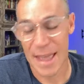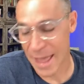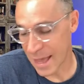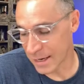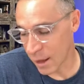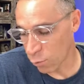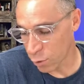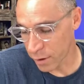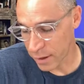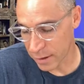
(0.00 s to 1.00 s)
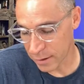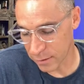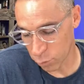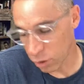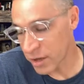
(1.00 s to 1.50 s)
and
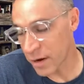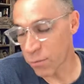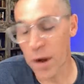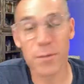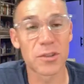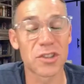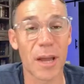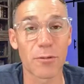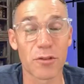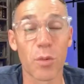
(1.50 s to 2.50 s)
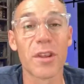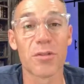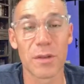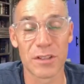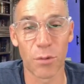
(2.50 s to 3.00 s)
we're looking at Proverbs chapter
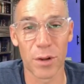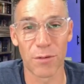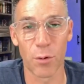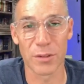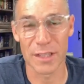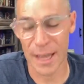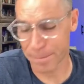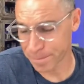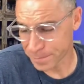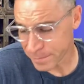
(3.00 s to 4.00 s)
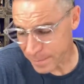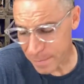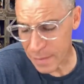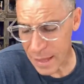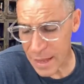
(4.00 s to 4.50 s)
23 and 24 today.
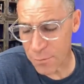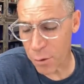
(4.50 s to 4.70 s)
And the